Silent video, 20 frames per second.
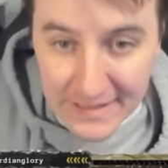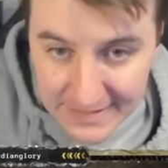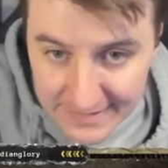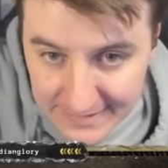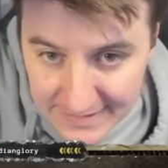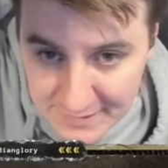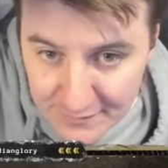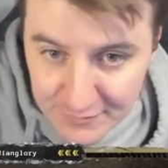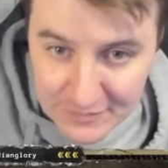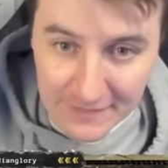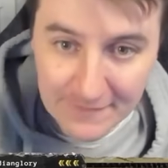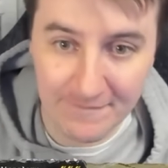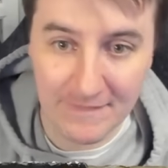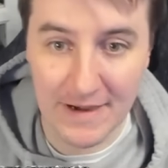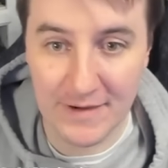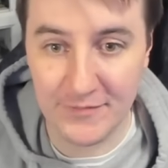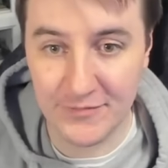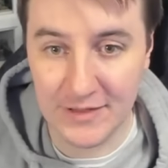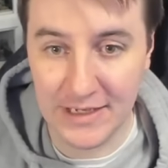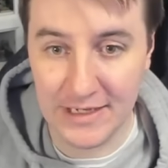Deep strike
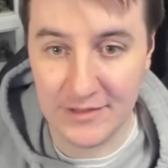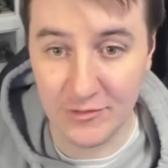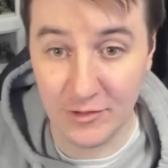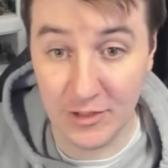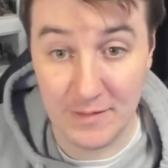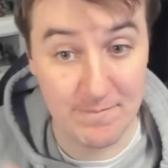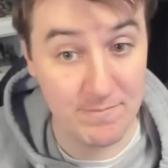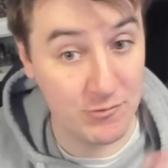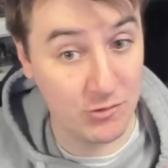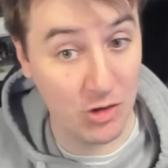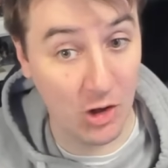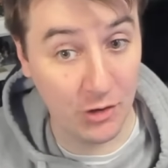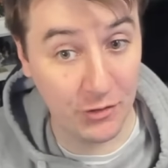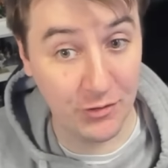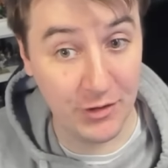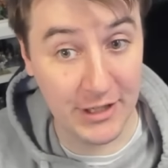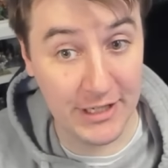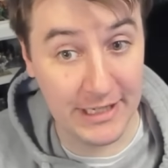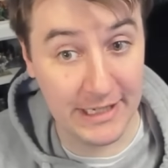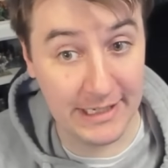5 Scions on it. It's not
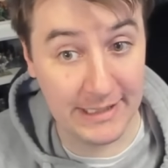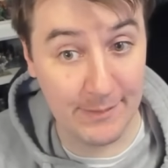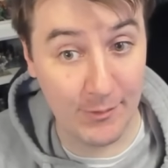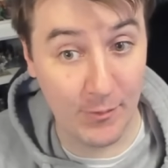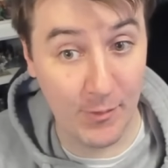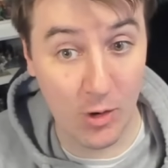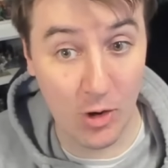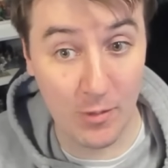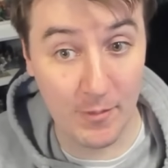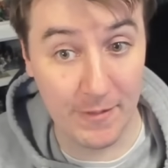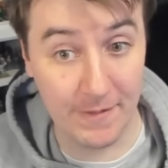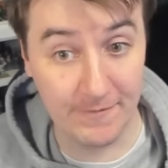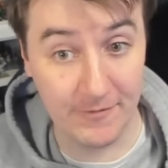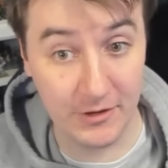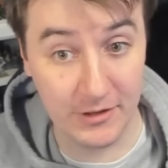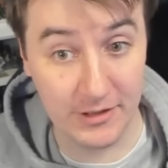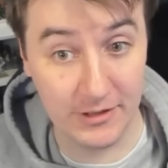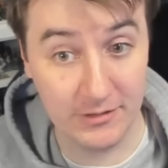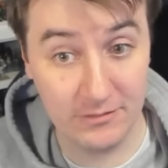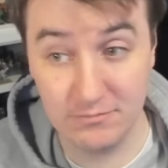sticky anymore,
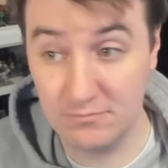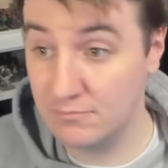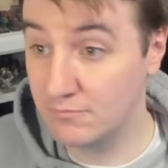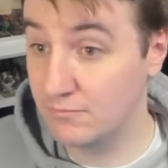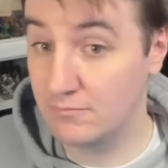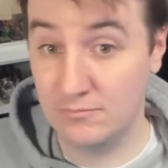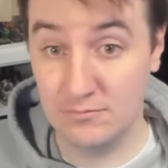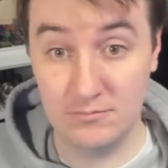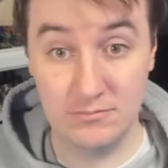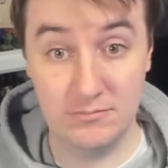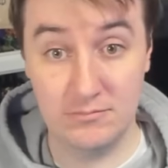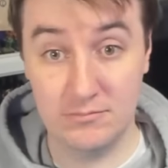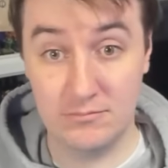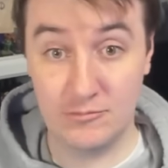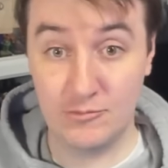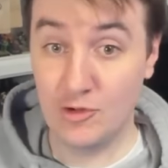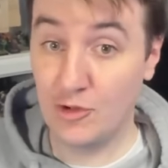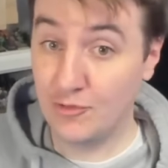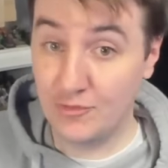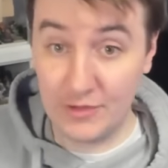motherfucker.
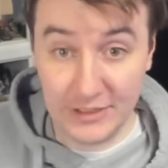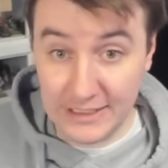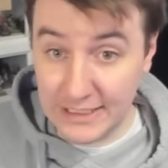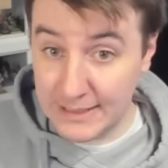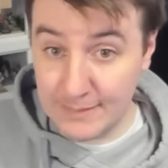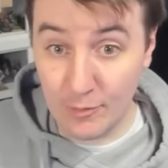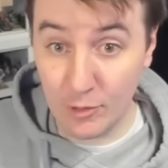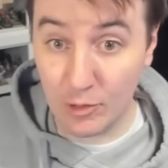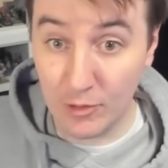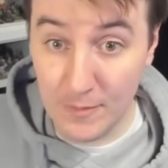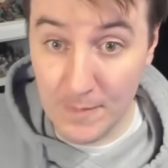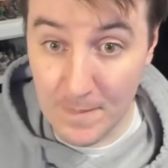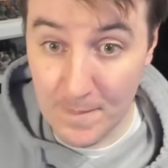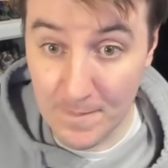Not sticky anymore.